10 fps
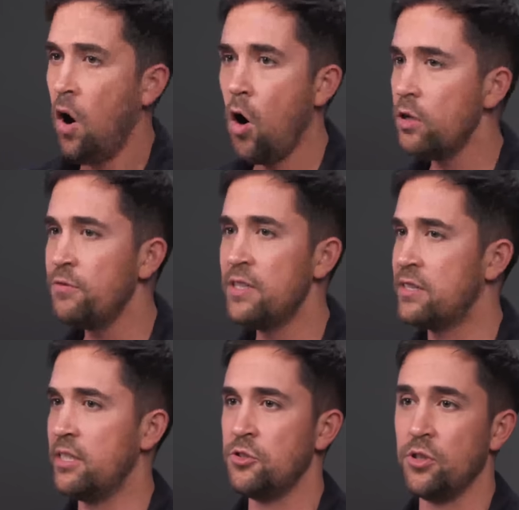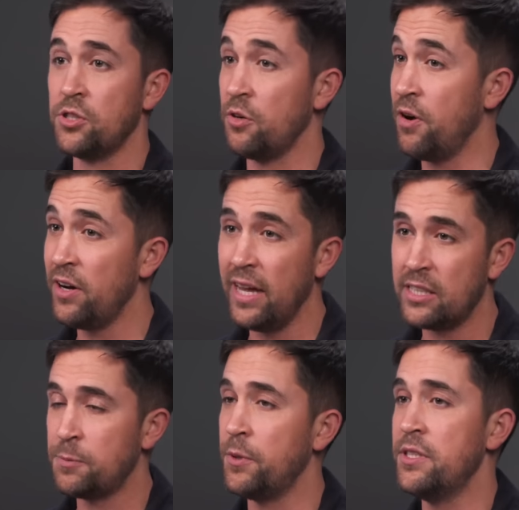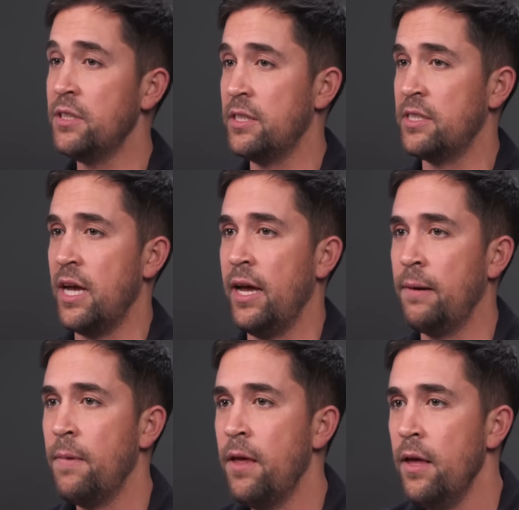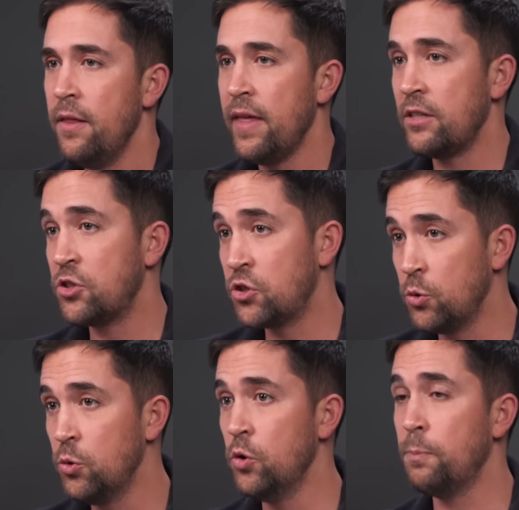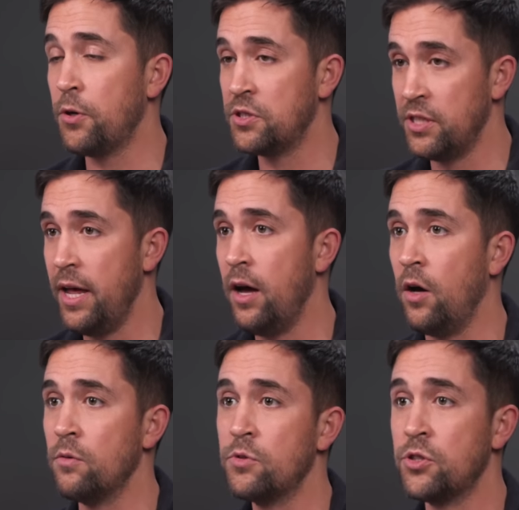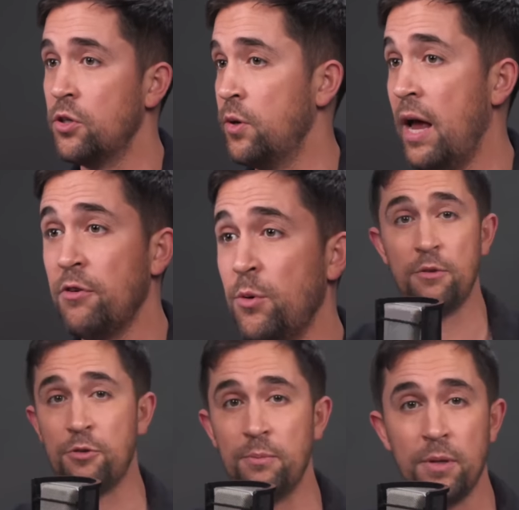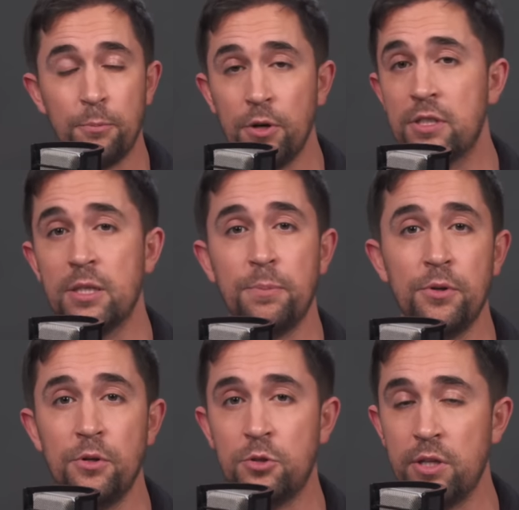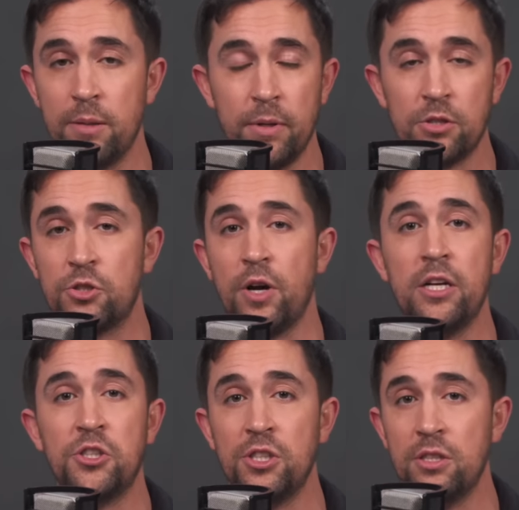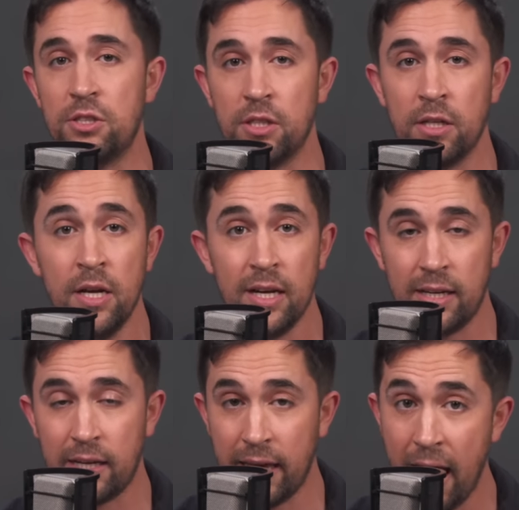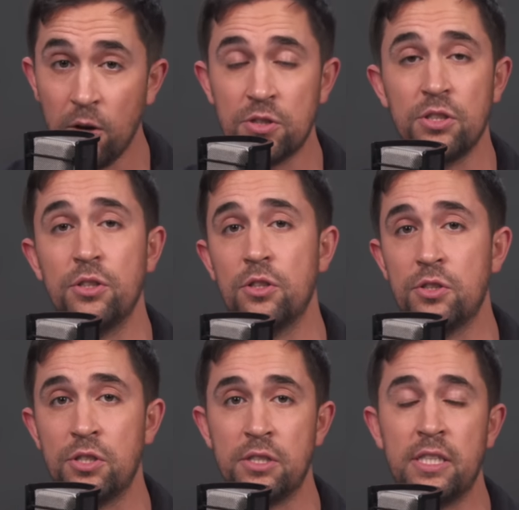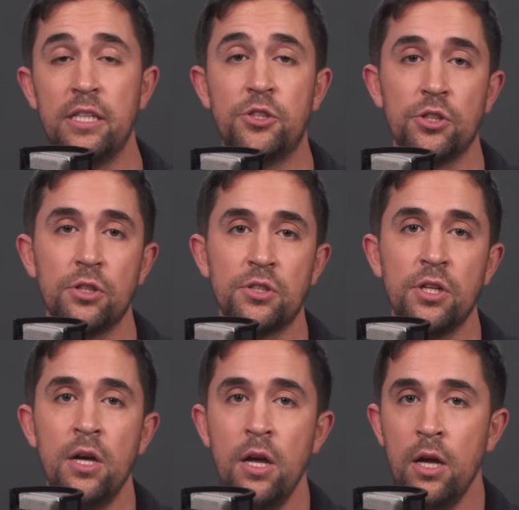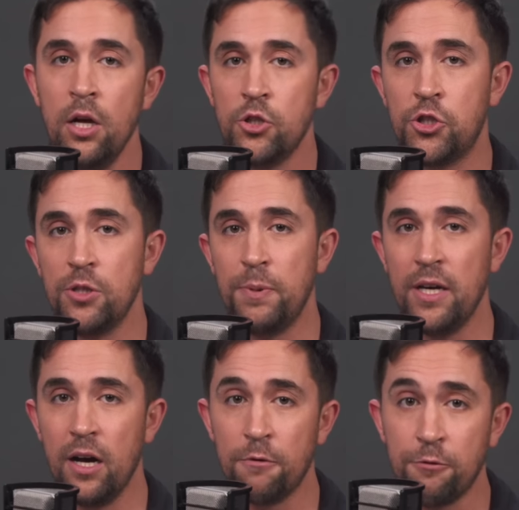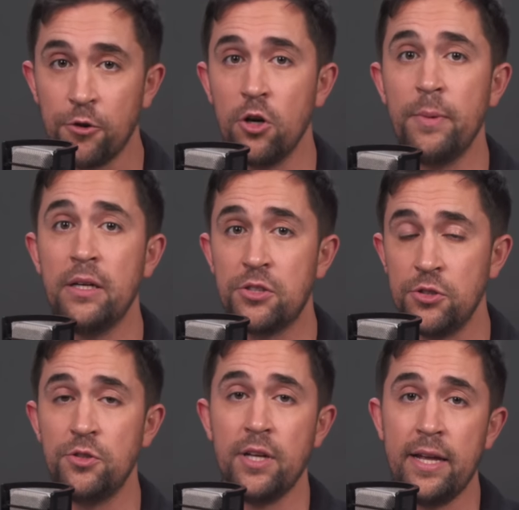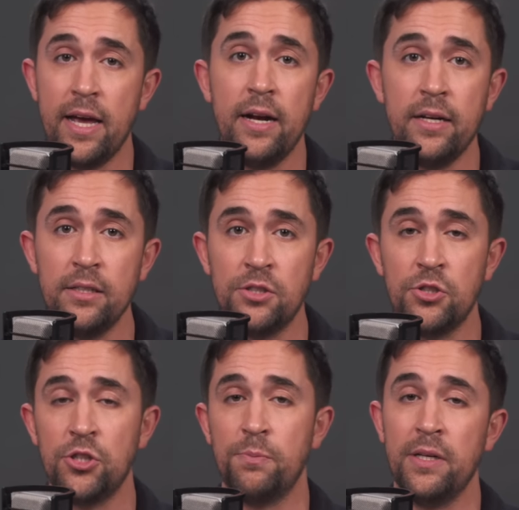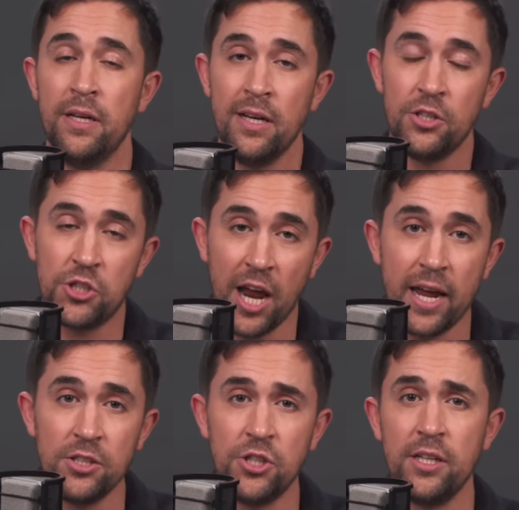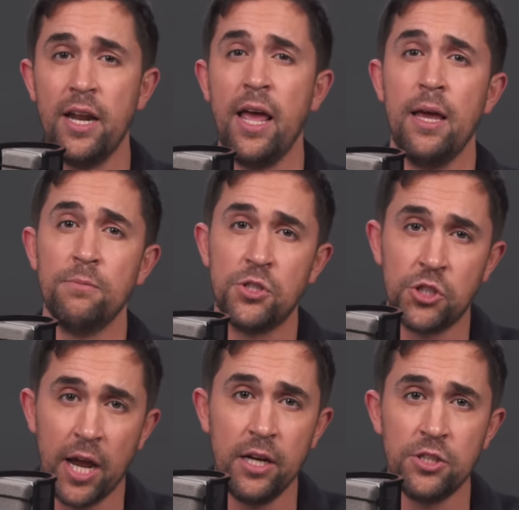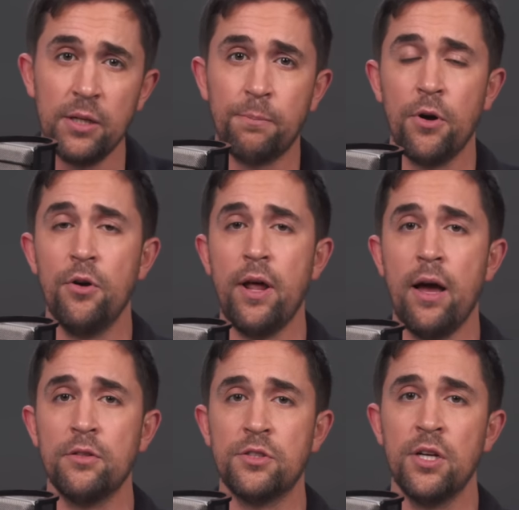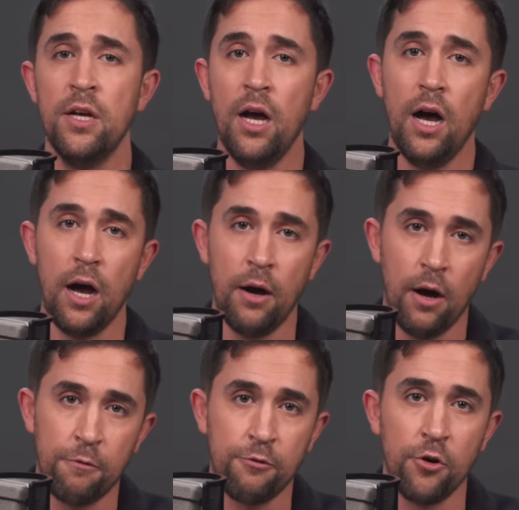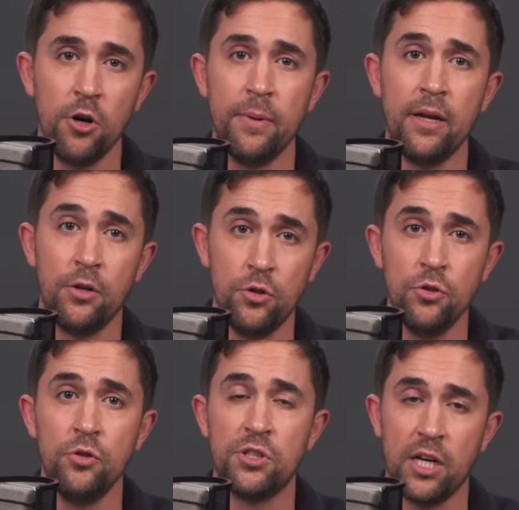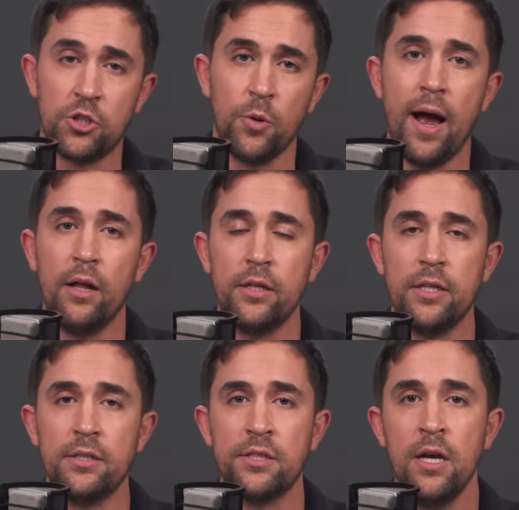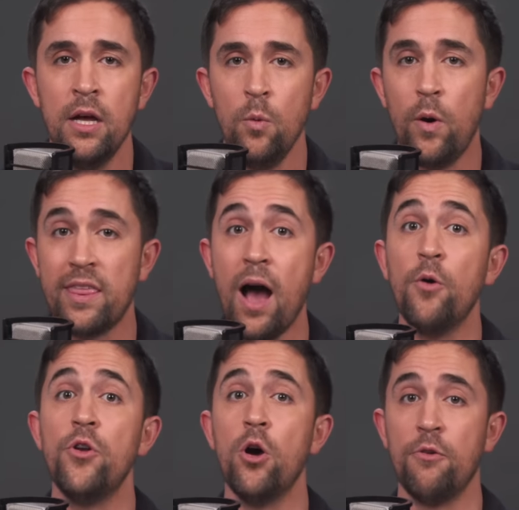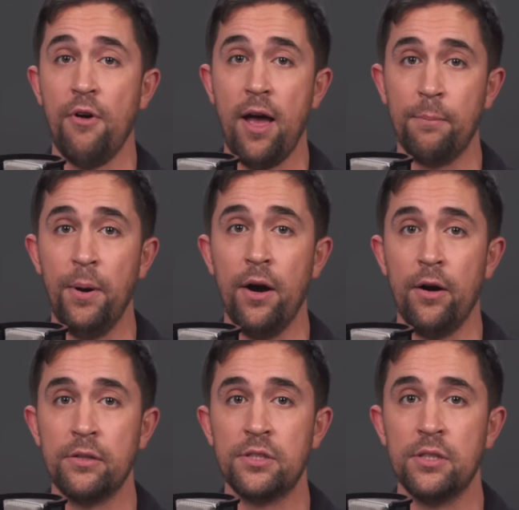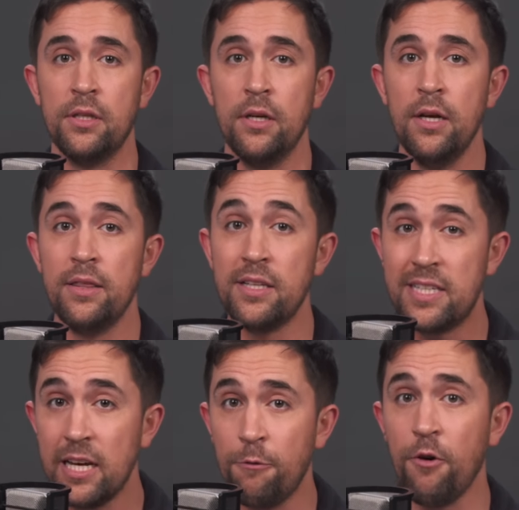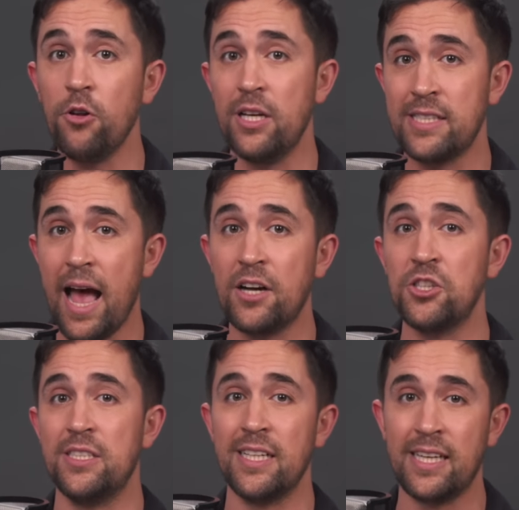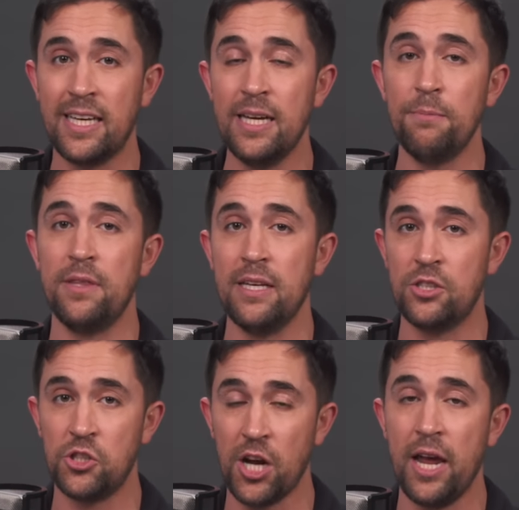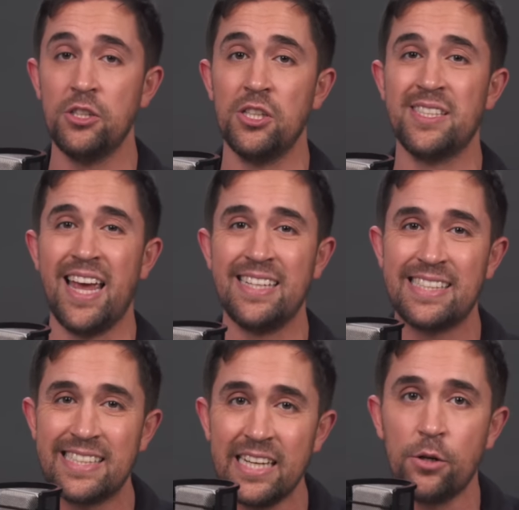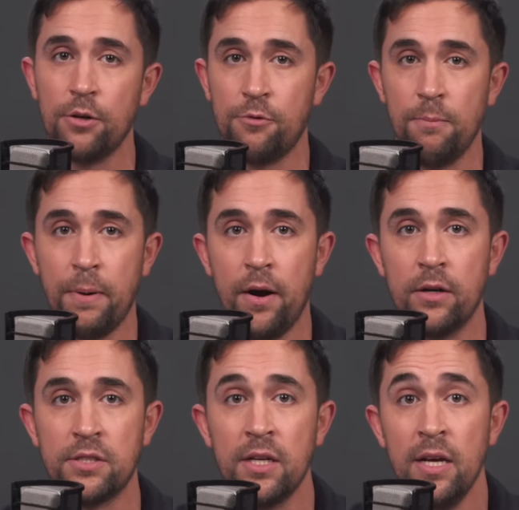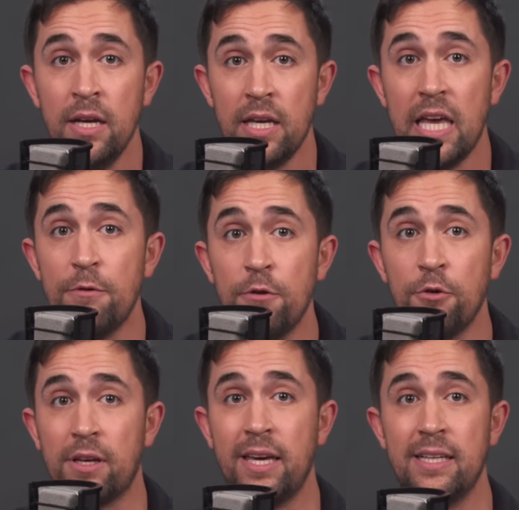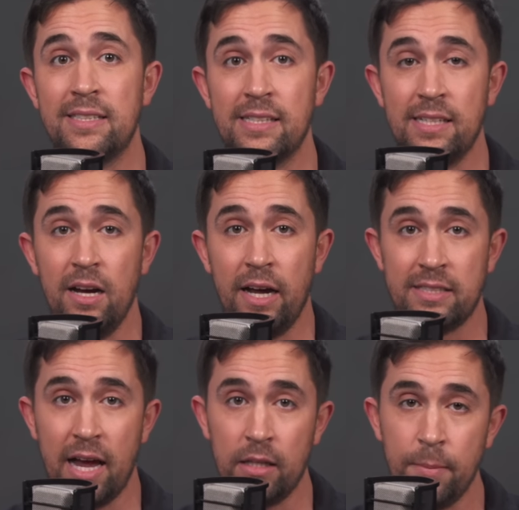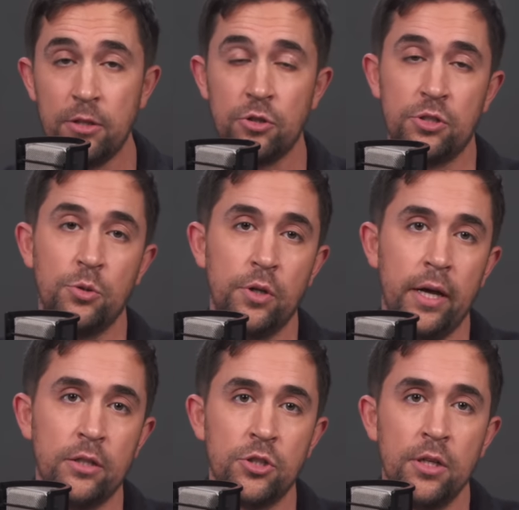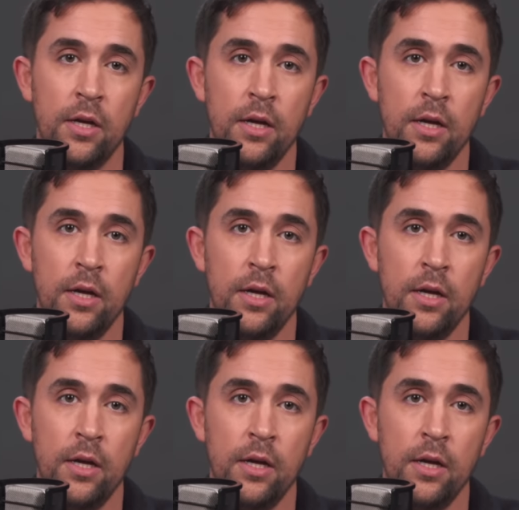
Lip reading: all of these districts are very explicitly saying that school personnel, so everyone from the principal to the administration to counselors to teachers, should be affirming student identities, should be changing names, changing pronouns, affirming new sexualities without notifying parents. The default is actually to keep these changes a secret from parents, even for kids as young as elementary school age.